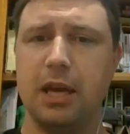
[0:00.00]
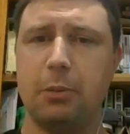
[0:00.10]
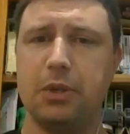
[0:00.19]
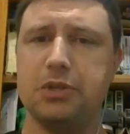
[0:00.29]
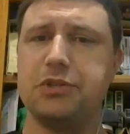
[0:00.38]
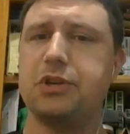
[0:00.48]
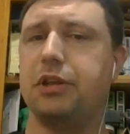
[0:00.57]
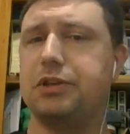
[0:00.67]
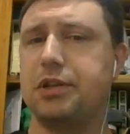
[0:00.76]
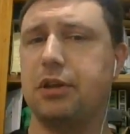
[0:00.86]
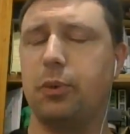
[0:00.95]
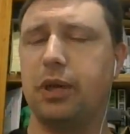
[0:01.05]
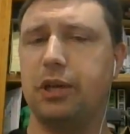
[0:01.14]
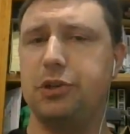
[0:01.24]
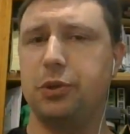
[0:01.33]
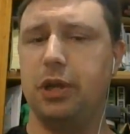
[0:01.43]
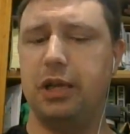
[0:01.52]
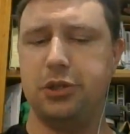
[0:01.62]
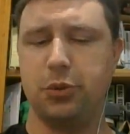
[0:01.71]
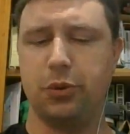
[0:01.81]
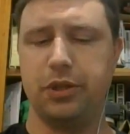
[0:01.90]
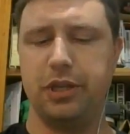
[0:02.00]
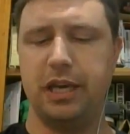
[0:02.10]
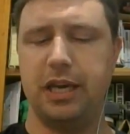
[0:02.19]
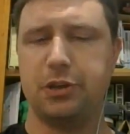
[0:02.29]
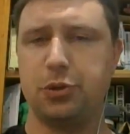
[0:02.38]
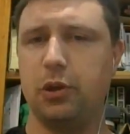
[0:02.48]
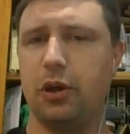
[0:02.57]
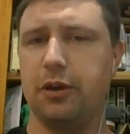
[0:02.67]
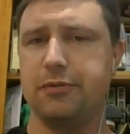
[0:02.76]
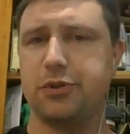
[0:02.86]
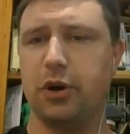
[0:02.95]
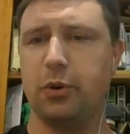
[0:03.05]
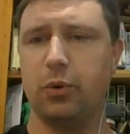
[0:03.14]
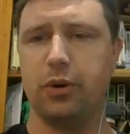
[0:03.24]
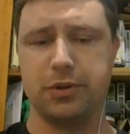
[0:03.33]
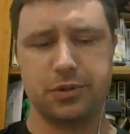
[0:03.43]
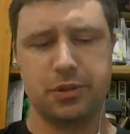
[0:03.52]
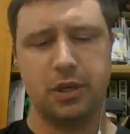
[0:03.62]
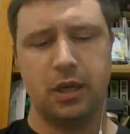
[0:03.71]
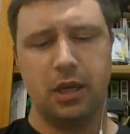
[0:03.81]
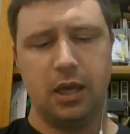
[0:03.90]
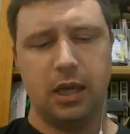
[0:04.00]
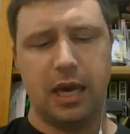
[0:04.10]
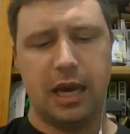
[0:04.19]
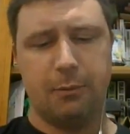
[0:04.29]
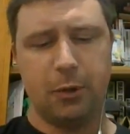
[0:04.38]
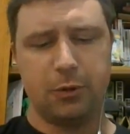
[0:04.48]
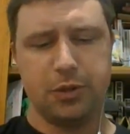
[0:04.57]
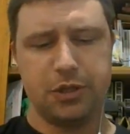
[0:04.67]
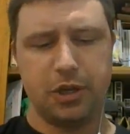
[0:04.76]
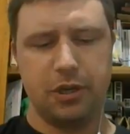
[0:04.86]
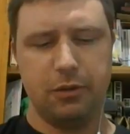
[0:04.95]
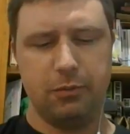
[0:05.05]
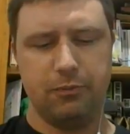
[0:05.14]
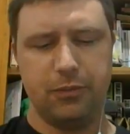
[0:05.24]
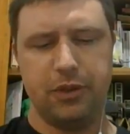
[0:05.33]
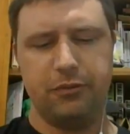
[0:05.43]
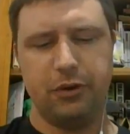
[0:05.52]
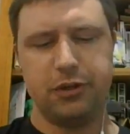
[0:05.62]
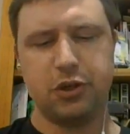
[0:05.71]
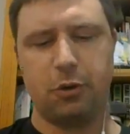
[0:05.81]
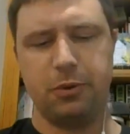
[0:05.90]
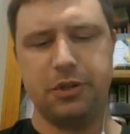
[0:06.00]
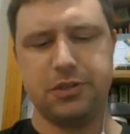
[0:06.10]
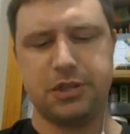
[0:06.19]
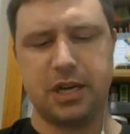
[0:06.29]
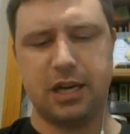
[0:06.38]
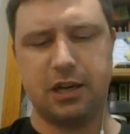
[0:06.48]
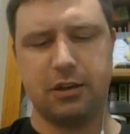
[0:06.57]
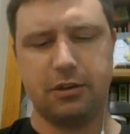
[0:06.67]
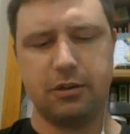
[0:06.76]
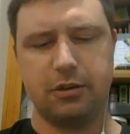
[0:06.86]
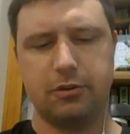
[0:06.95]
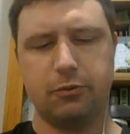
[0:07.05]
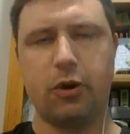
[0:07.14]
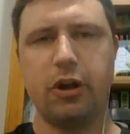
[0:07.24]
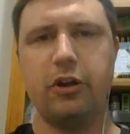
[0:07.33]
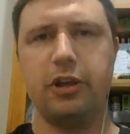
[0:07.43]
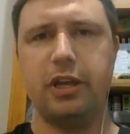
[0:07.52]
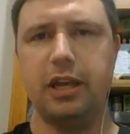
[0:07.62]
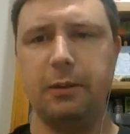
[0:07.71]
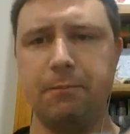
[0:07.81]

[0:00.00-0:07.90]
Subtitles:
But this is only so that we can ensure that the true line of sight works. I'll just show you the very top of this Rhino here.